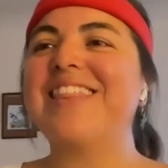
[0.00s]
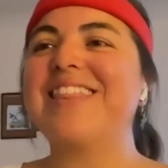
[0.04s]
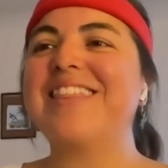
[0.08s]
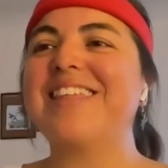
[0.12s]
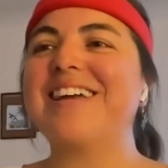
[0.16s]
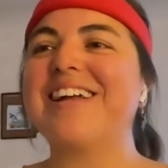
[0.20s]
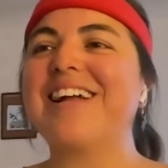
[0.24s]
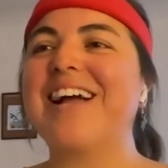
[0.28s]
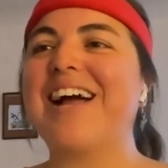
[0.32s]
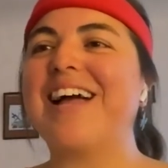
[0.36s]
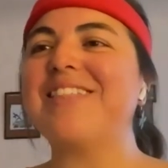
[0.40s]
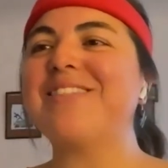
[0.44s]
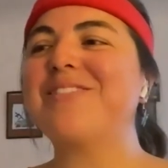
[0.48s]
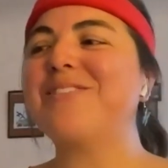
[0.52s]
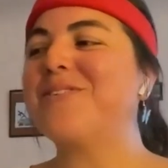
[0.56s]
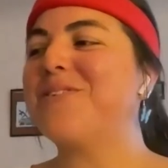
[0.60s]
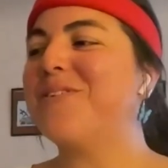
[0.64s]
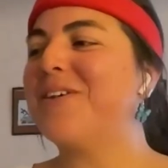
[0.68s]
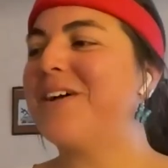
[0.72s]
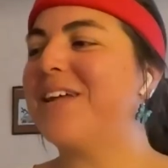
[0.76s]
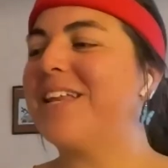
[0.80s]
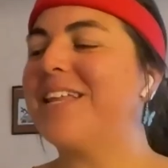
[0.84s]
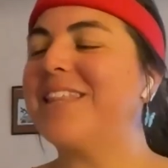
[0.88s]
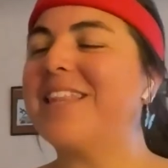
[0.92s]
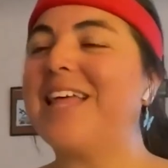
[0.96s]
The
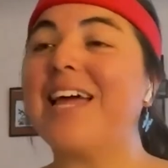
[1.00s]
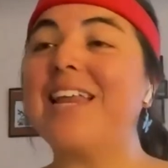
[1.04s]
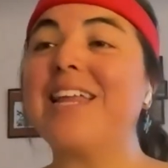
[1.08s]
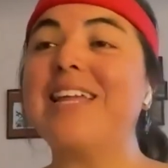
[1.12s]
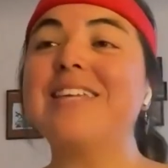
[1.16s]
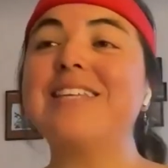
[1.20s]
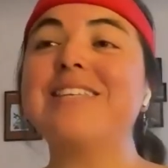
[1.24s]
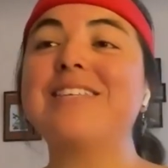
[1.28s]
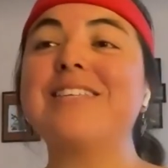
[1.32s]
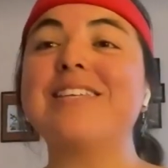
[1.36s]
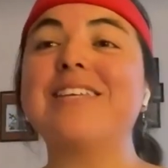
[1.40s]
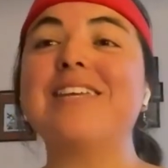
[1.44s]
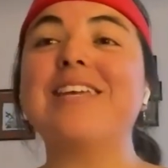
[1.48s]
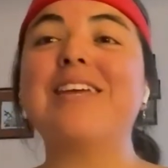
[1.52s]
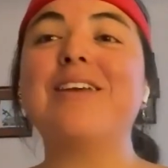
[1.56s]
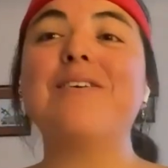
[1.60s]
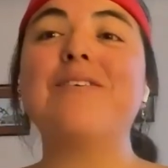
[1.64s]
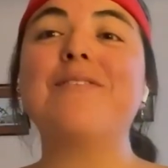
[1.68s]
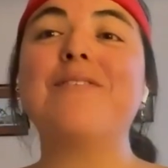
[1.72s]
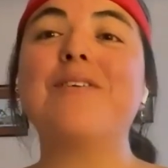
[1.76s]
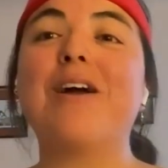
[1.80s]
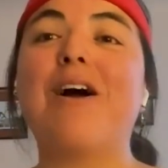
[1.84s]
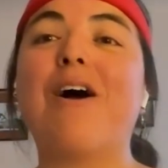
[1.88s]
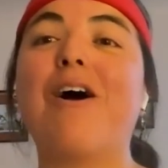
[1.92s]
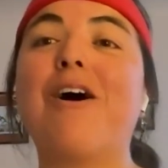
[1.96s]
canto that is
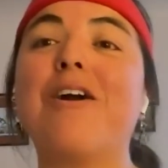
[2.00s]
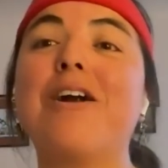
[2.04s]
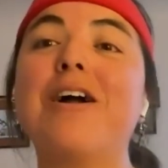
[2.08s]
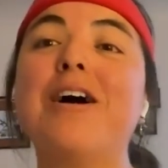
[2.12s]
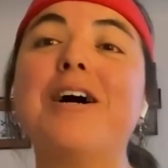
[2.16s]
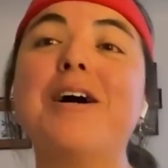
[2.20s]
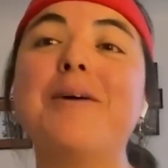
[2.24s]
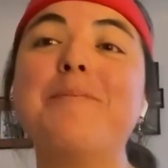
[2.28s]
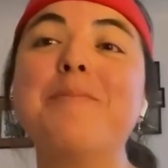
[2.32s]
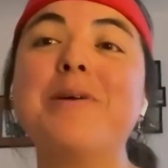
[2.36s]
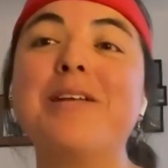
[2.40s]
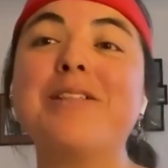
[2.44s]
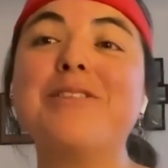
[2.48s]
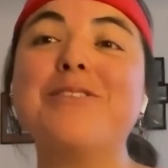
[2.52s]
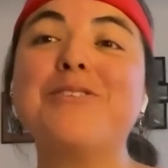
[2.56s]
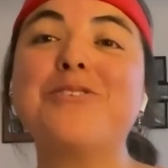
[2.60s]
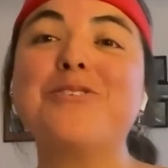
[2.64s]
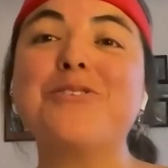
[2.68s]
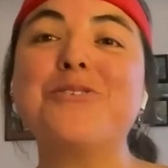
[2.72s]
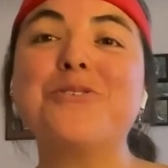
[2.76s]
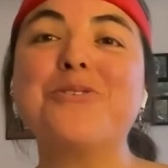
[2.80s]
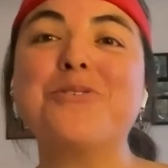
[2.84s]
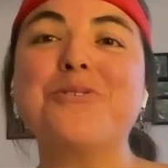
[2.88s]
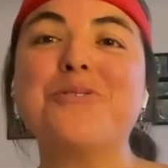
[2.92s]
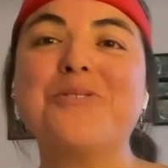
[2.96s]
you are humming
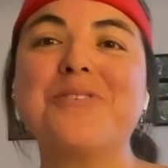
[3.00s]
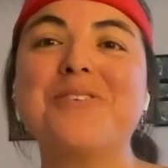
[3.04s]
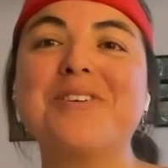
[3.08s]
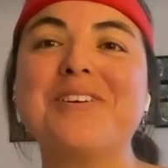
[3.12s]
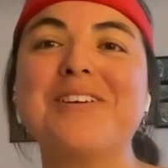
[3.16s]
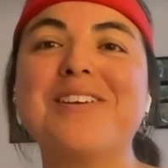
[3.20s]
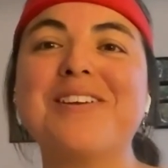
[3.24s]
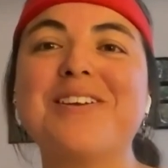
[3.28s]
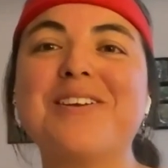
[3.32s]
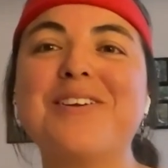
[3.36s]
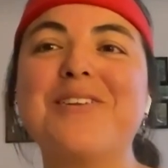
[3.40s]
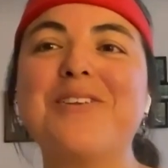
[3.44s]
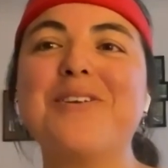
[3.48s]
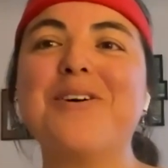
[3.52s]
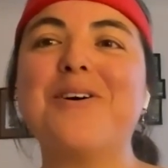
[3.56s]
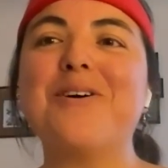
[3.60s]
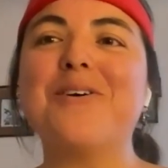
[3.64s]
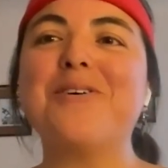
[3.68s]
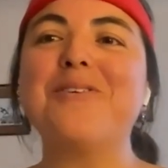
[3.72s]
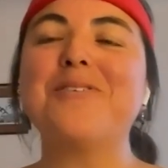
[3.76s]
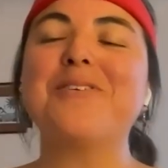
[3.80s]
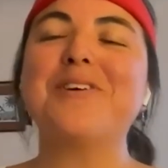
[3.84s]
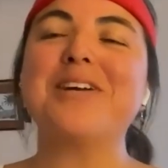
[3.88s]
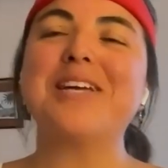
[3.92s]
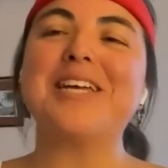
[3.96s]
too, you
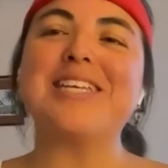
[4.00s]
know.